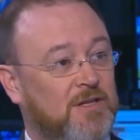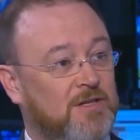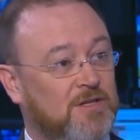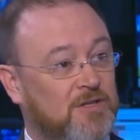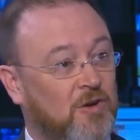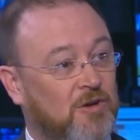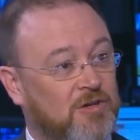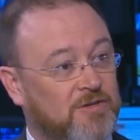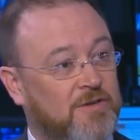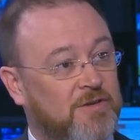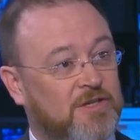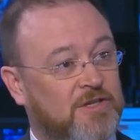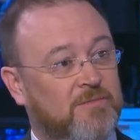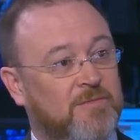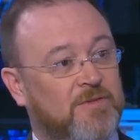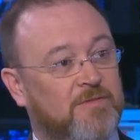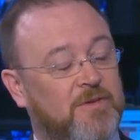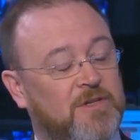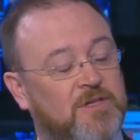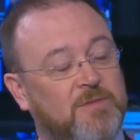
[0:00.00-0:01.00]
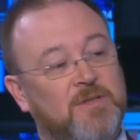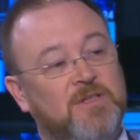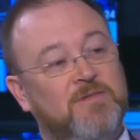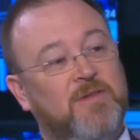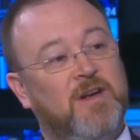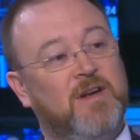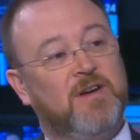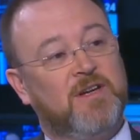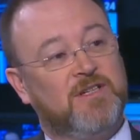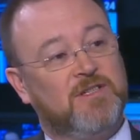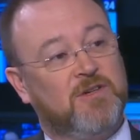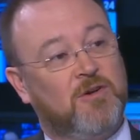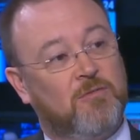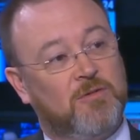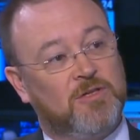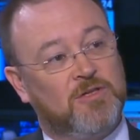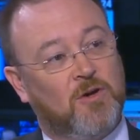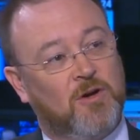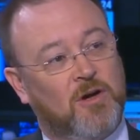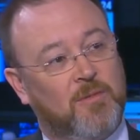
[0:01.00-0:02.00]
that the Scottish Fishermen's Federation
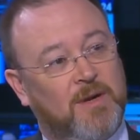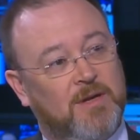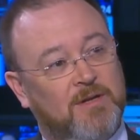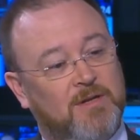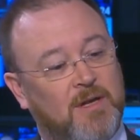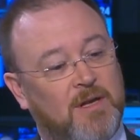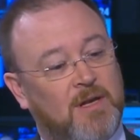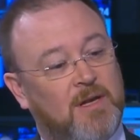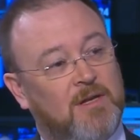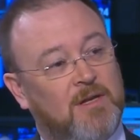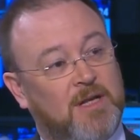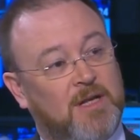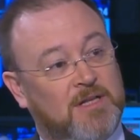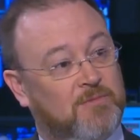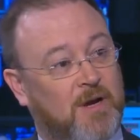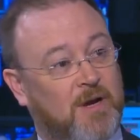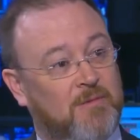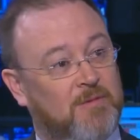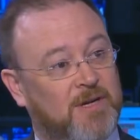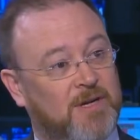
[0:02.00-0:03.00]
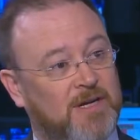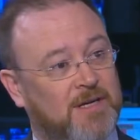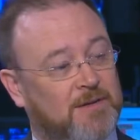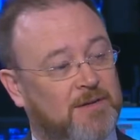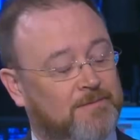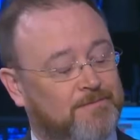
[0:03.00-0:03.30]
always talk about. That's why we're here.